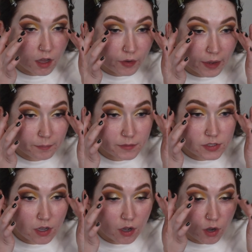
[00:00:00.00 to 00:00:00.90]
Okay,
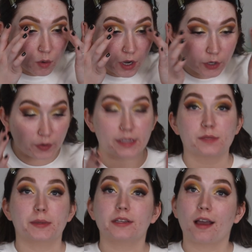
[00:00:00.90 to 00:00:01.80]
so Grant's
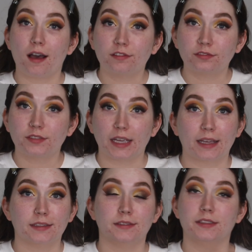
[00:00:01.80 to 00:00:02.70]
been cuffed
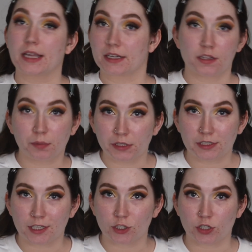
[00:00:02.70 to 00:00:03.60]
and taken to the
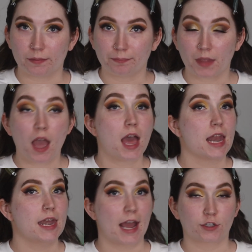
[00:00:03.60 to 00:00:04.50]
police station.
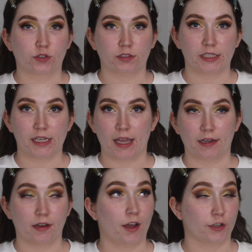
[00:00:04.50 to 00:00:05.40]
Naturally
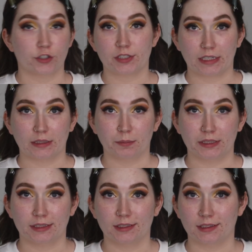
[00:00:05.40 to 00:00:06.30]
and
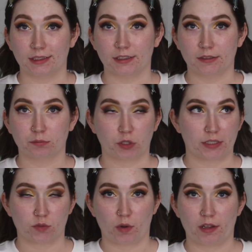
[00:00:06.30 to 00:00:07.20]
understandably, Linda,
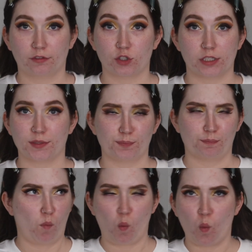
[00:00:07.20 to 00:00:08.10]
Grant's wife, she's
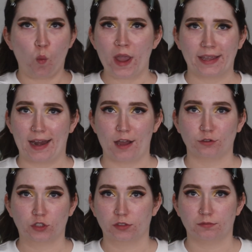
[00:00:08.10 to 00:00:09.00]
wigging
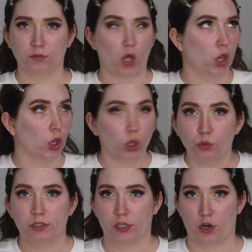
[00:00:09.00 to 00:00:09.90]
out, just
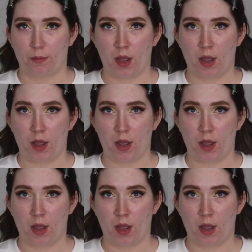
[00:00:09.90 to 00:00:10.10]
losing her